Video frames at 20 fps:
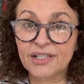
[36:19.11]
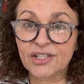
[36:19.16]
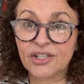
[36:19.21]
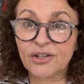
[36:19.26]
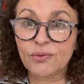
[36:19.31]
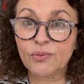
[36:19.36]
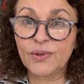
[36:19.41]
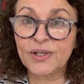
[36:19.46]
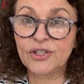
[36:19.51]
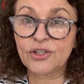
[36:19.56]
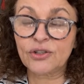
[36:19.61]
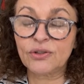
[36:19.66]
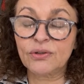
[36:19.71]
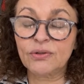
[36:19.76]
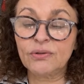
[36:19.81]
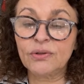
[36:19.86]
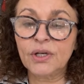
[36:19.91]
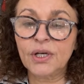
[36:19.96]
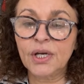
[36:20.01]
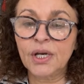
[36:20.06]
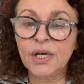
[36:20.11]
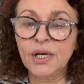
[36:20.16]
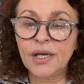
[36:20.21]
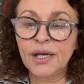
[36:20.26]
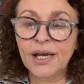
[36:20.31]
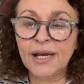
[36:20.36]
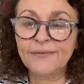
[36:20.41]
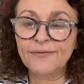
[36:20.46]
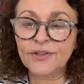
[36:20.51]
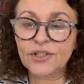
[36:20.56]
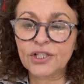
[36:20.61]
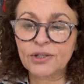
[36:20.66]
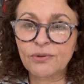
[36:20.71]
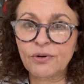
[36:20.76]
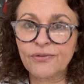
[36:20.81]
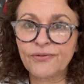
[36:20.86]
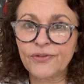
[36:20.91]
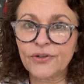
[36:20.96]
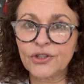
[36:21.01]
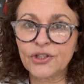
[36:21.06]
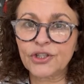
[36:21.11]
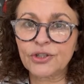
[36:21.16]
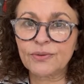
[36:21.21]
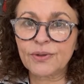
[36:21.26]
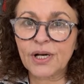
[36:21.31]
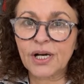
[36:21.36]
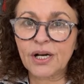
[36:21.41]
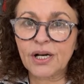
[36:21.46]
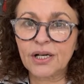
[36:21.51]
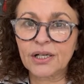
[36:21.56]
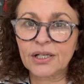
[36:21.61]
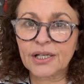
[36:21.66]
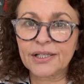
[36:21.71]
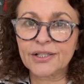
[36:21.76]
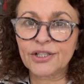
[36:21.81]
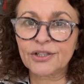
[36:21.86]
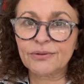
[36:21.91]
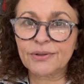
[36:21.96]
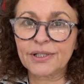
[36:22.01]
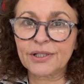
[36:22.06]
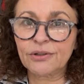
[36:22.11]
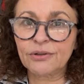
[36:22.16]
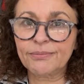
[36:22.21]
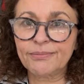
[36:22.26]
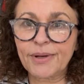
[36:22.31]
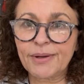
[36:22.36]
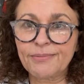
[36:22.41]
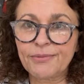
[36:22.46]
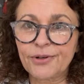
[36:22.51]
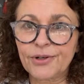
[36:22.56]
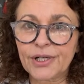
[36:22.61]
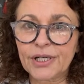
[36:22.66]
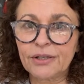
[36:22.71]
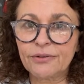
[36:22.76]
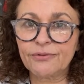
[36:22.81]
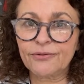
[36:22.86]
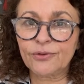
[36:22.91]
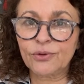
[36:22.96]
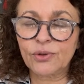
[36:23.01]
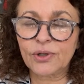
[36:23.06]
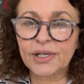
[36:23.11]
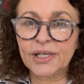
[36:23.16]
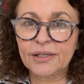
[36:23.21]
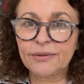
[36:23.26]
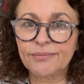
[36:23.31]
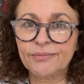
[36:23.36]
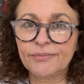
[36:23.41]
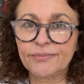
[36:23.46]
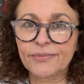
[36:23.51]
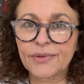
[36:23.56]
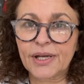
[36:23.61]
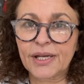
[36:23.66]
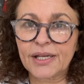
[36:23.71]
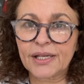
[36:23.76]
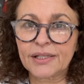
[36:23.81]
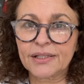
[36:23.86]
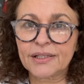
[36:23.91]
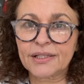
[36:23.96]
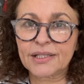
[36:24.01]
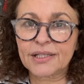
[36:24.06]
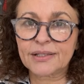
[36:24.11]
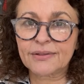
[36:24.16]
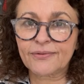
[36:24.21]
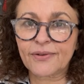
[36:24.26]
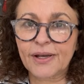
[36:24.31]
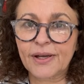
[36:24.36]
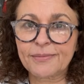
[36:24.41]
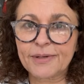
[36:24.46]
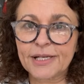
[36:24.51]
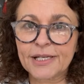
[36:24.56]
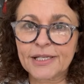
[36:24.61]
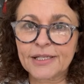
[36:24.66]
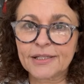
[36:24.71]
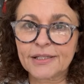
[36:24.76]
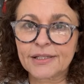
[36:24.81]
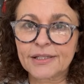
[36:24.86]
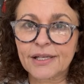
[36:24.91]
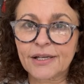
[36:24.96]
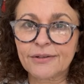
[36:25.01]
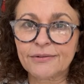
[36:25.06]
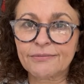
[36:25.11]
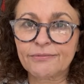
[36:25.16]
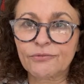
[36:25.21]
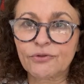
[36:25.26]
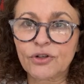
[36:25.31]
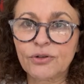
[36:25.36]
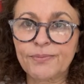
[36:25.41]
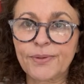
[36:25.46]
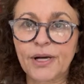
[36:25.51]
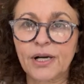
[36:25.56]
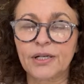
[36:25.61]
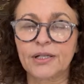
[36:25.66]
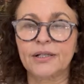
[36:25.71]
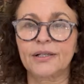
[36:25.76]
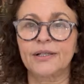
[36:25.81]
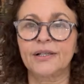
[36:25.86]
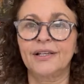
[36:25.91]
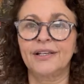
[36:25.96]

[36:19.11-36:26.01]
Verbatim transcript: So we do every so often do a hug and do a little memory for him and his family. So group hug.